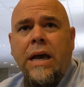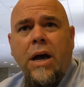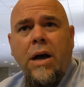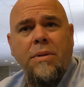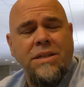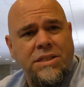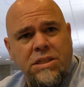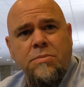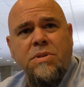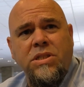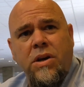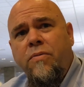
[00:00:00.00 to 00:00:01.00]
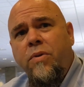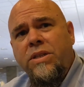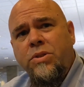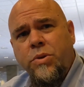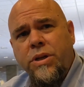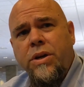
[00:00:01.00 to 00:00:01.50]
Um, the system itself
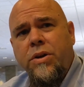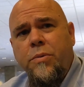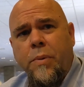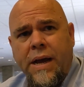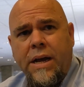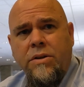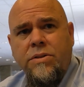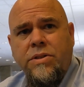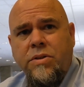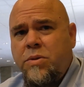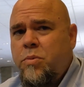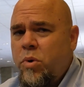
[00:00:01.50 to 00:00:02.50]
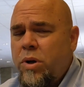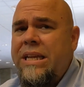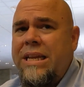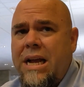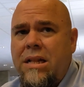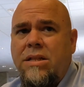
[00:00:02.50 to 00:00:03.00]
weighs 300 pounds, so it's
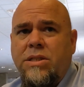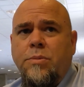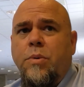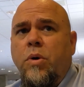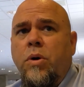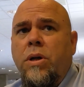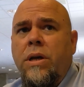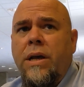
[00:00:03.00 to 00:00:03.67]
really negligible.